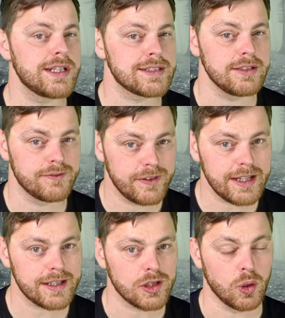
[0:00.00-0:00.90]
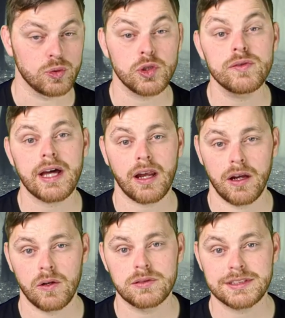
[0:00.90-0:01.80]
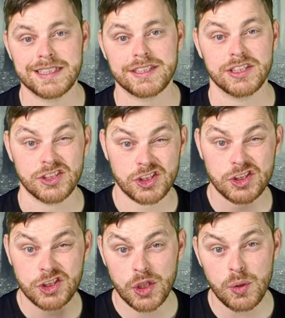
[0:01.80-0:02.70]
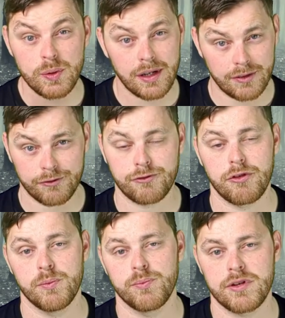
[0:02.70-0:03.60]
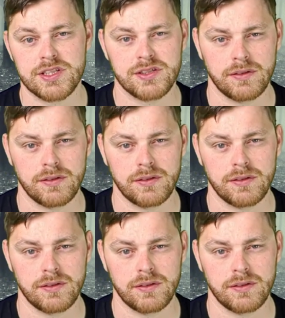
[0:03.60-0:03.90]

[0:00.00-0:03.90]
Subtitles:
Andrew Innes' vehicle, doing that long distance to and from